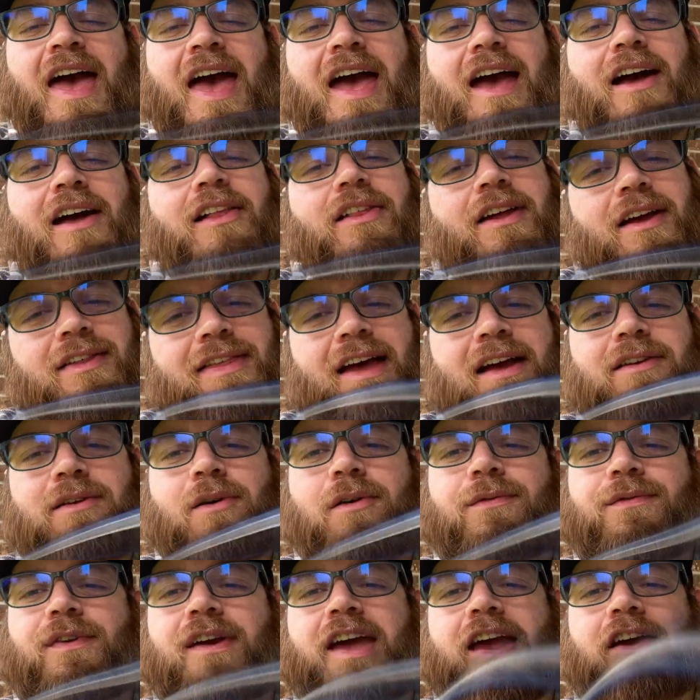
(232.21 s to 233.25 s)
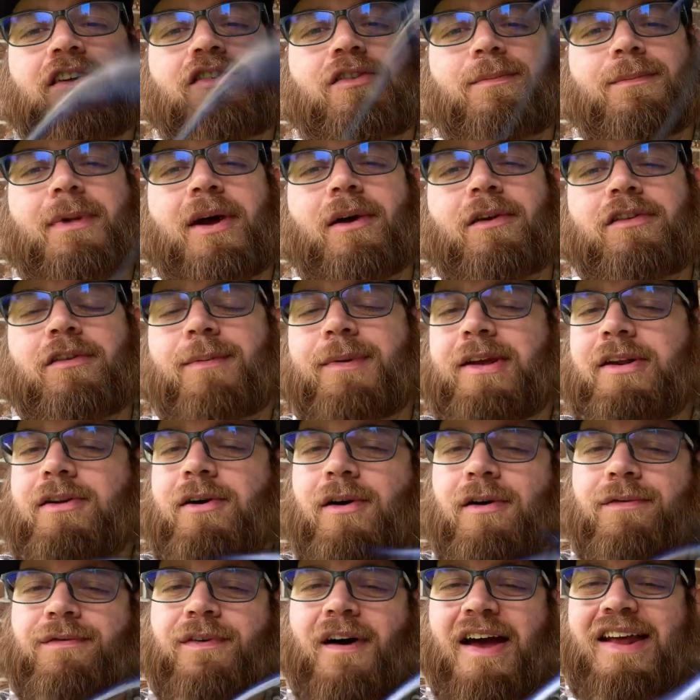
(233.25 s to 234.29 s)
and click that notification bell to be
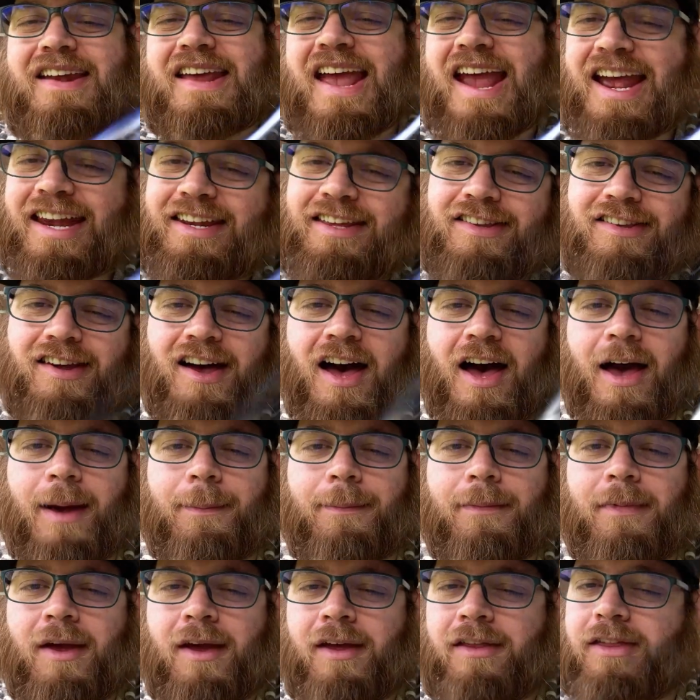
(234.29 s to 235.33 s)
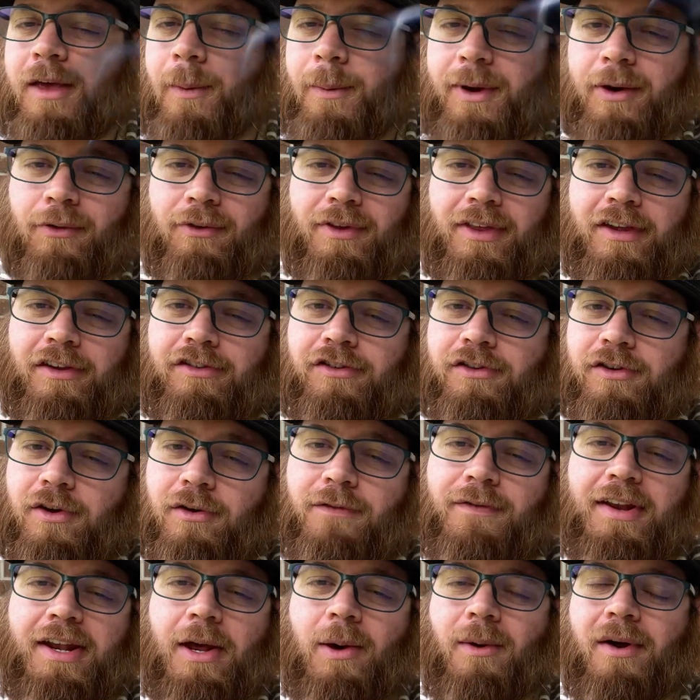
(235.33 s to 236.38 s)
notified anytime that we release new
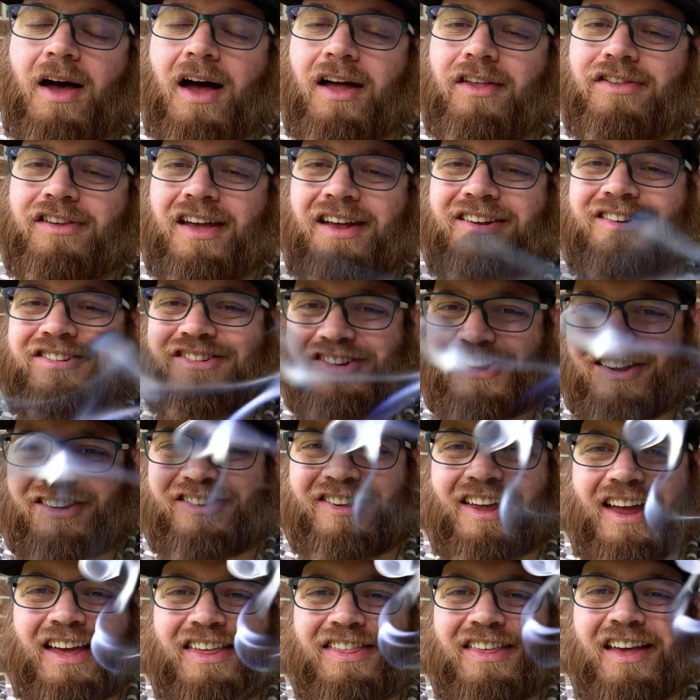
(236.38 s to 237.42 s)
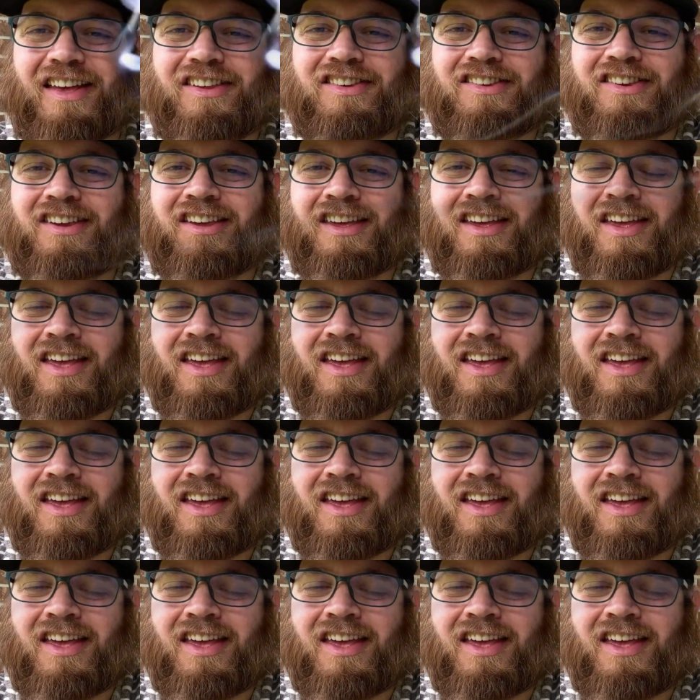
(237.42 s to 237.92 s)
video content just like this.